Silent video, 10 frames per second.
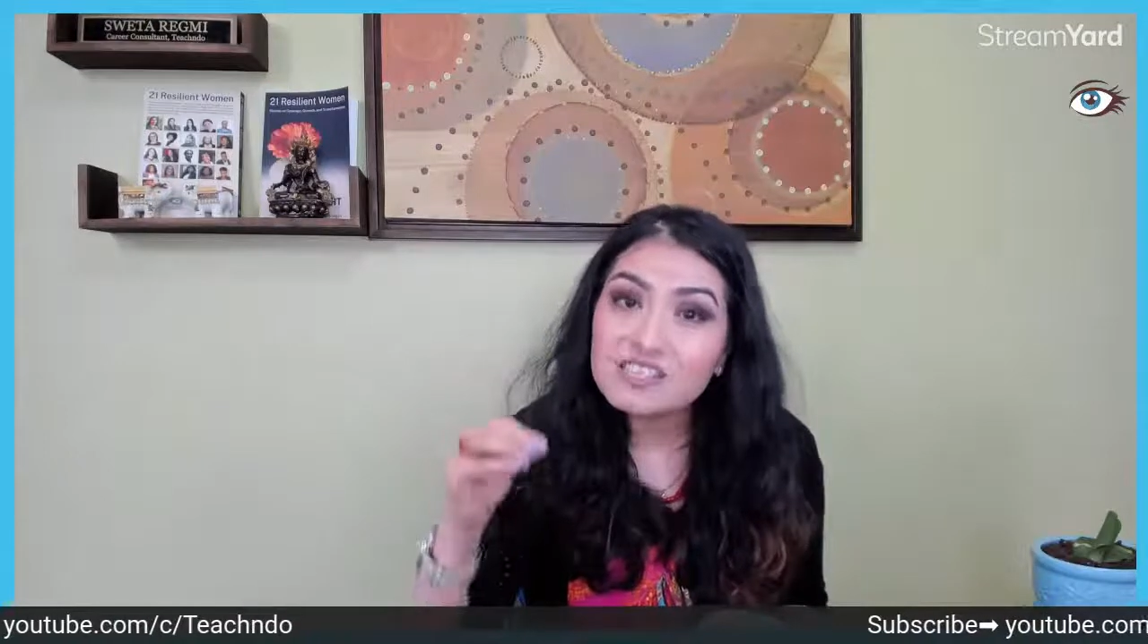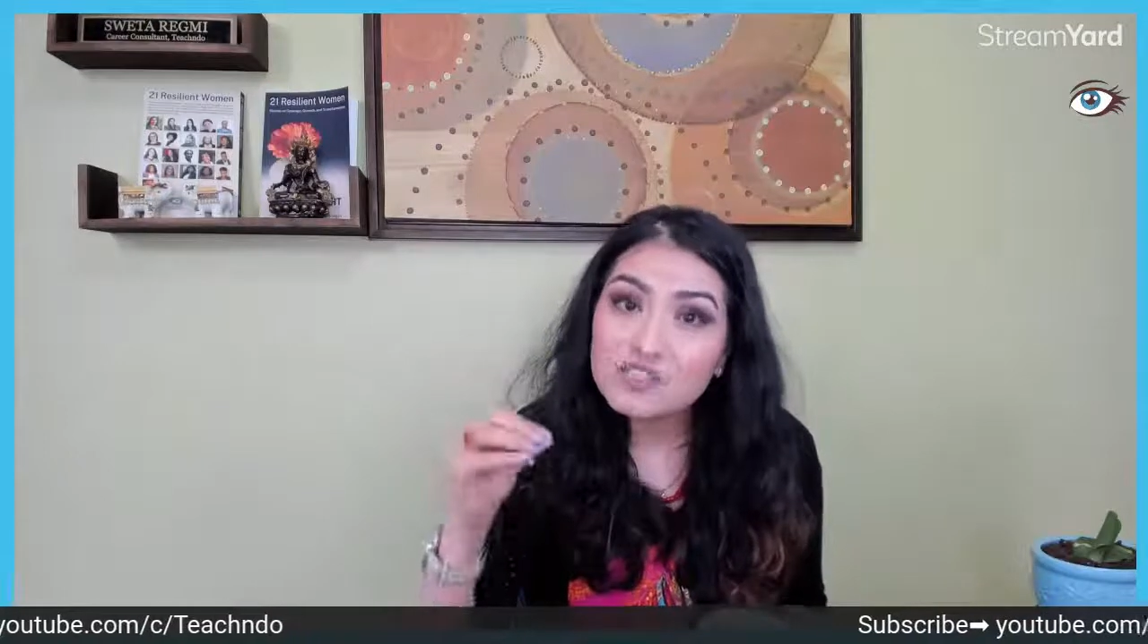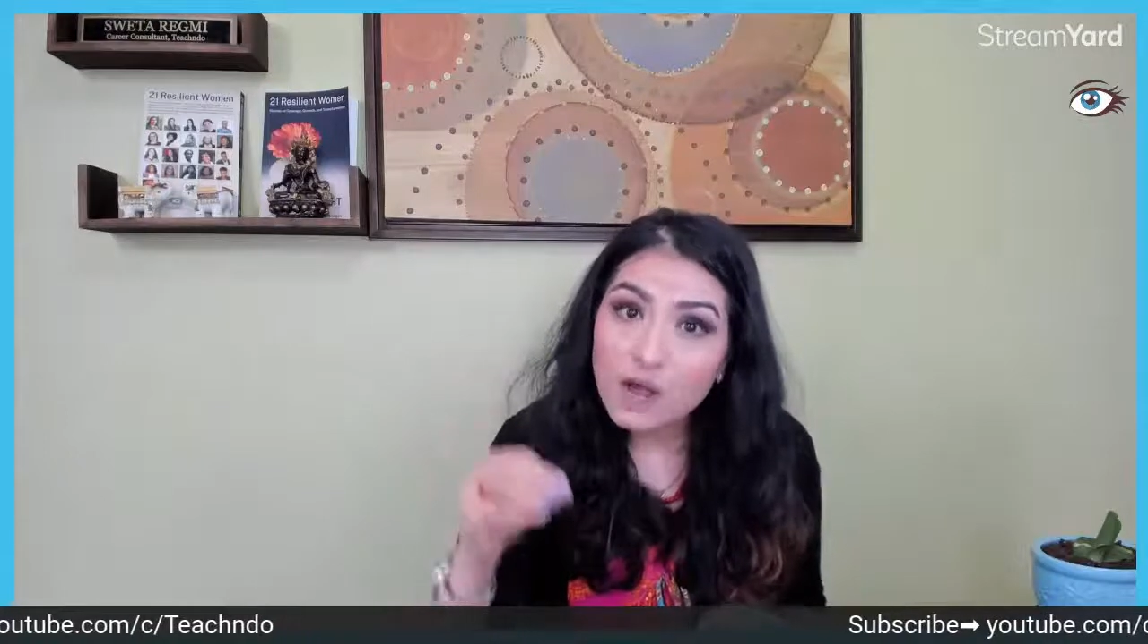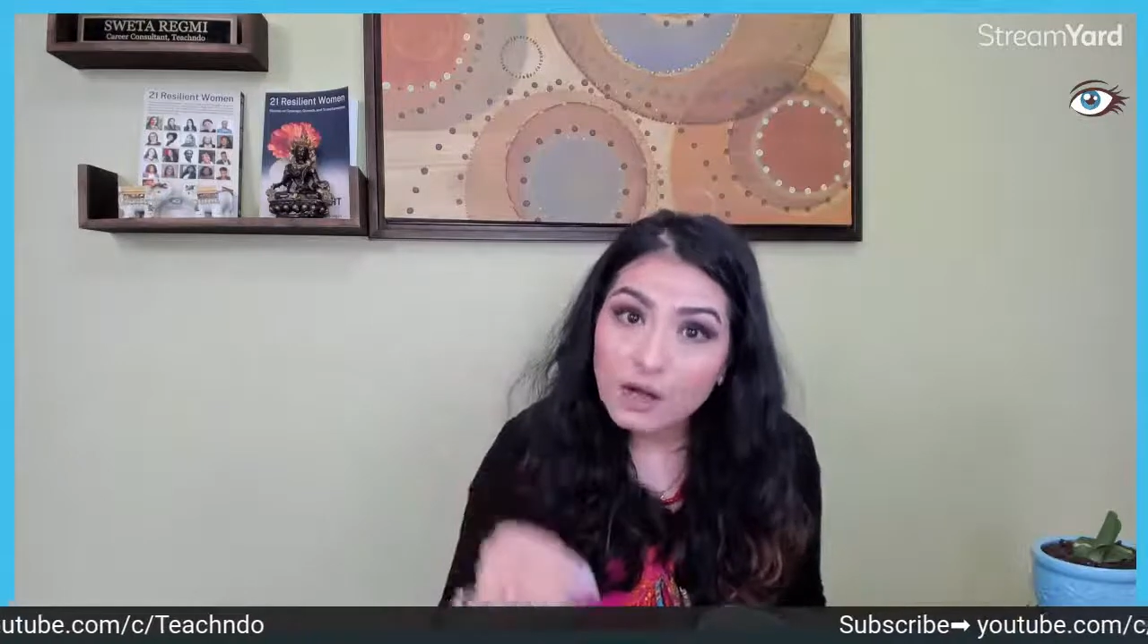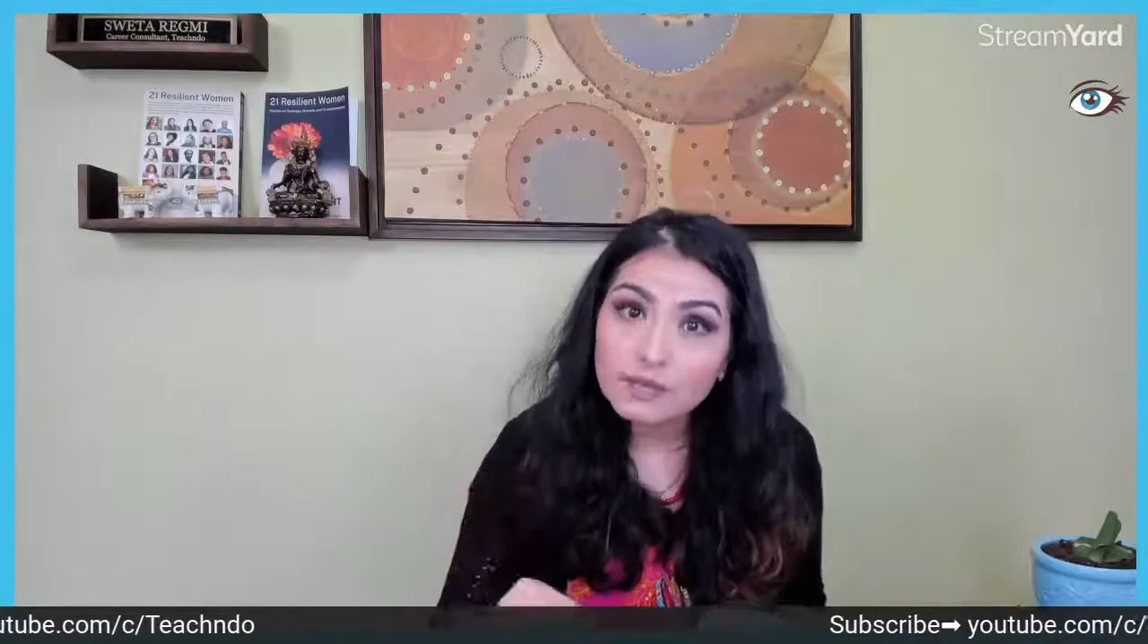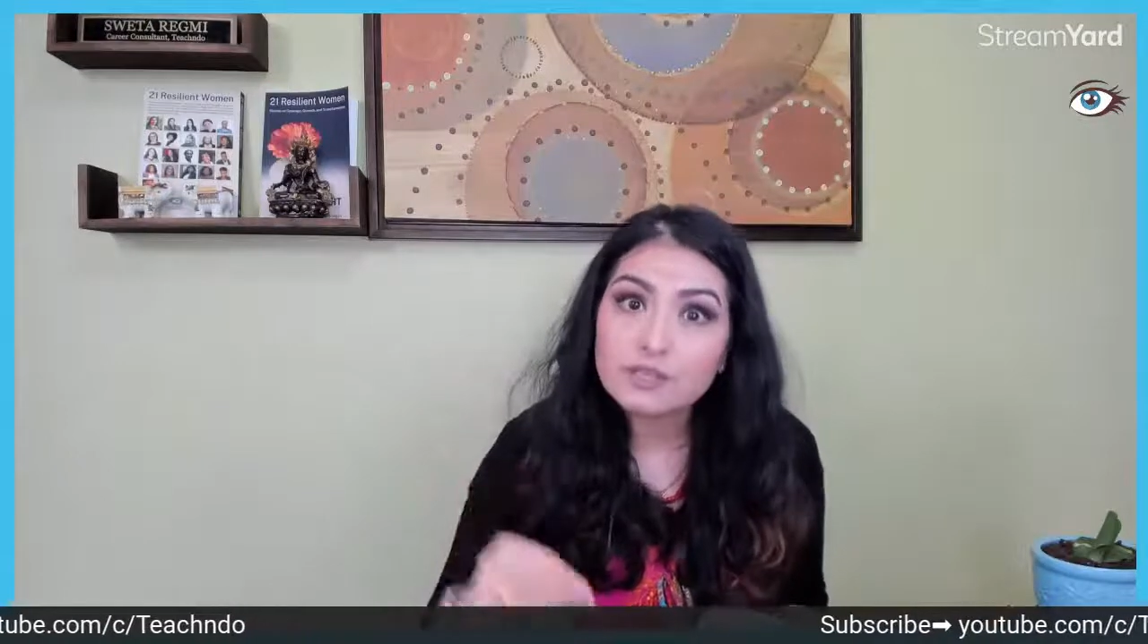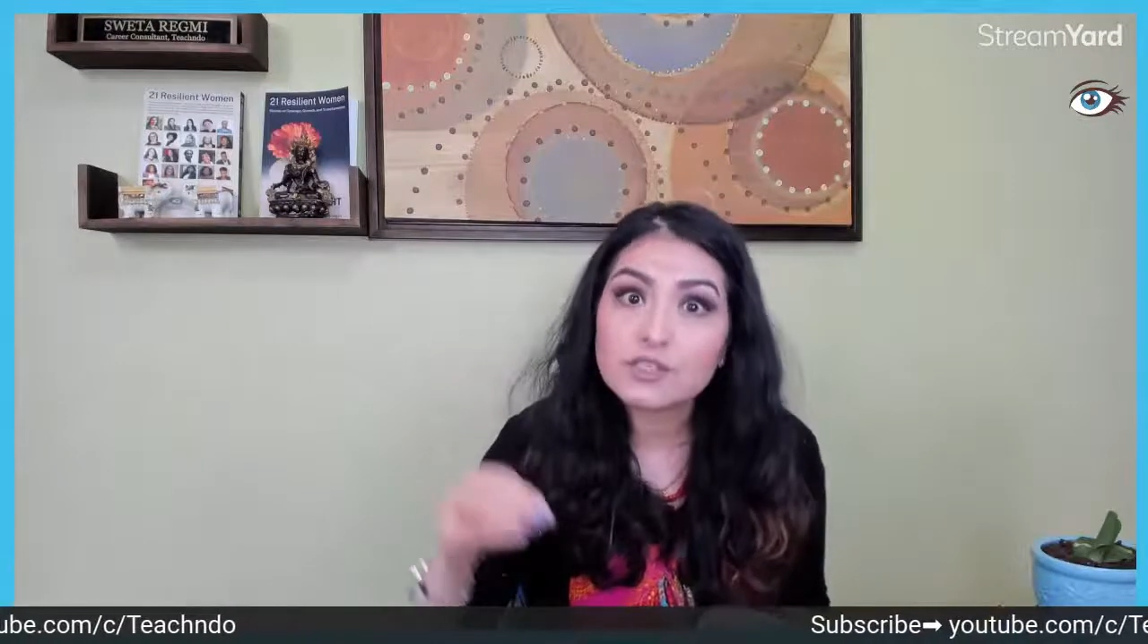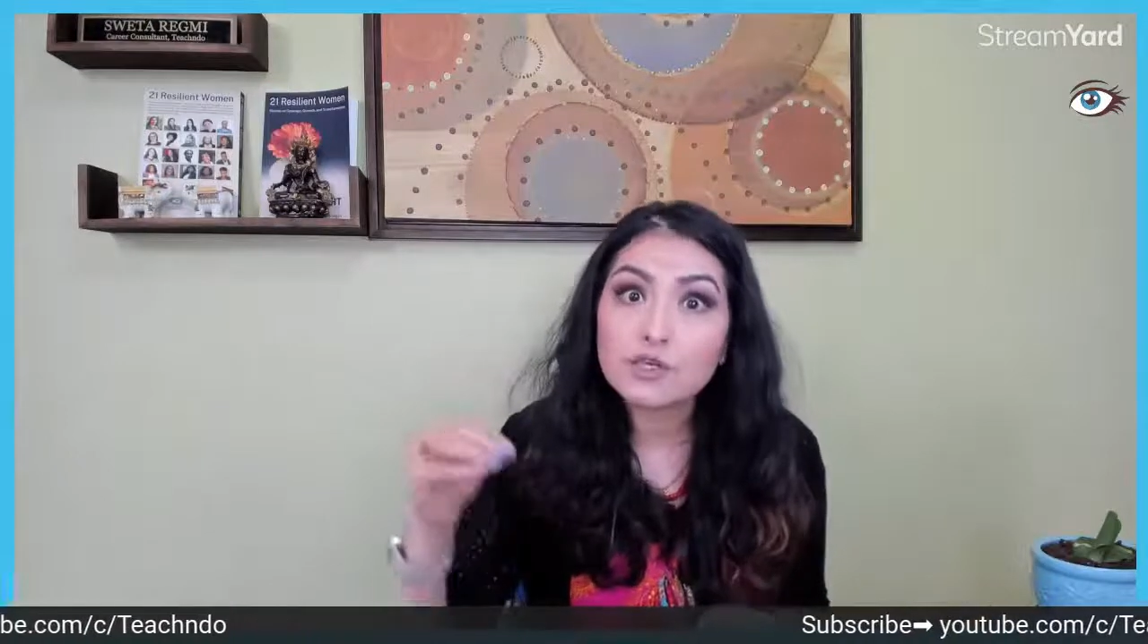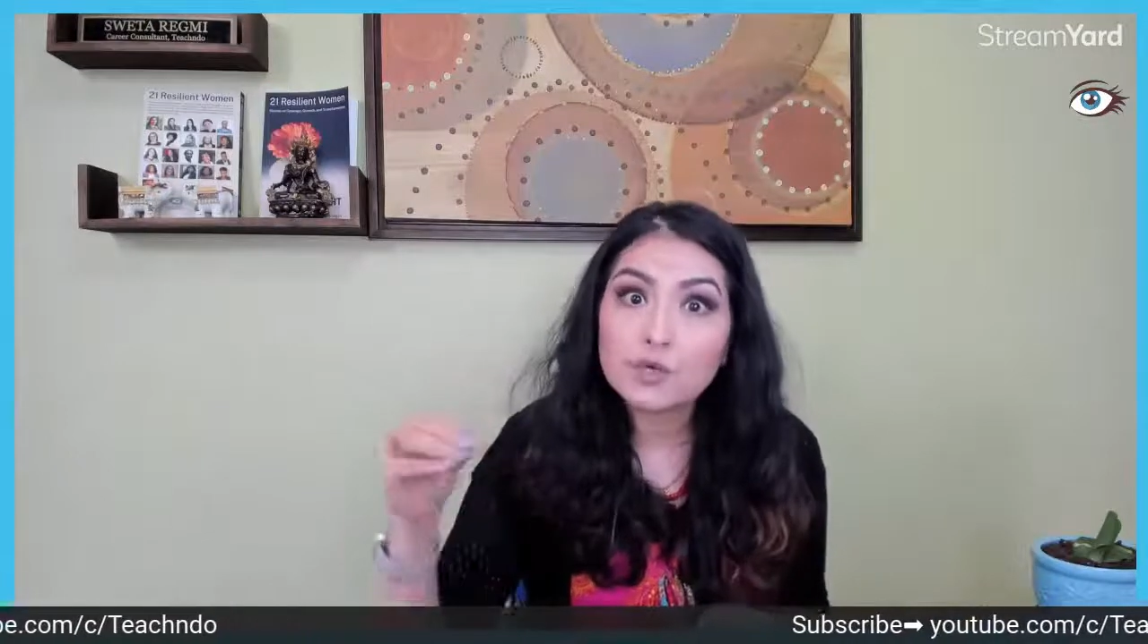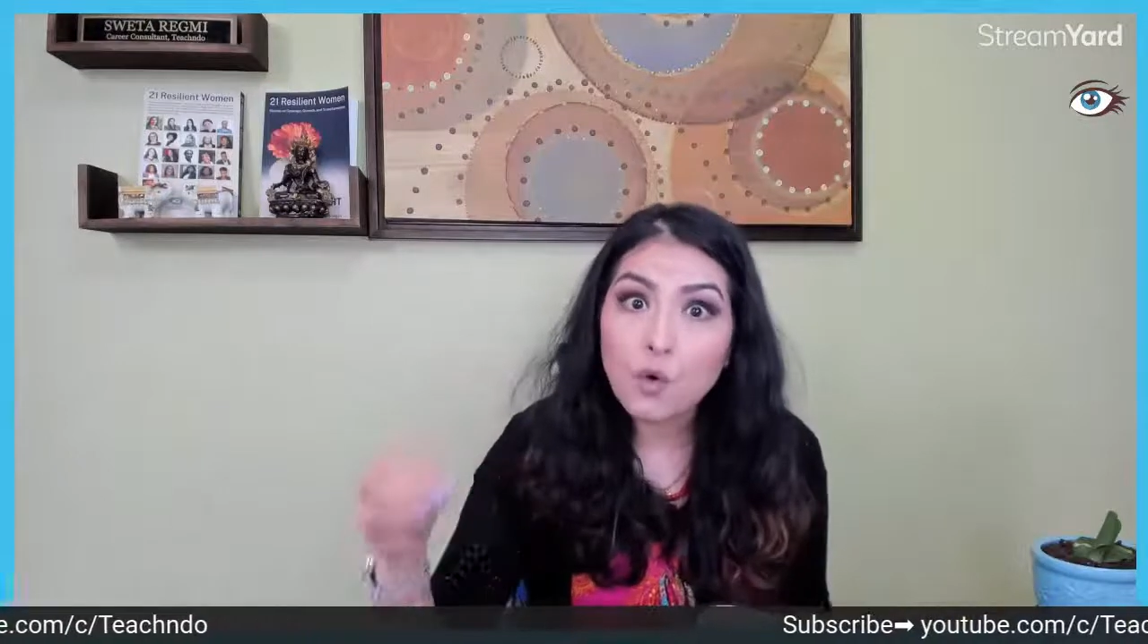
struggling to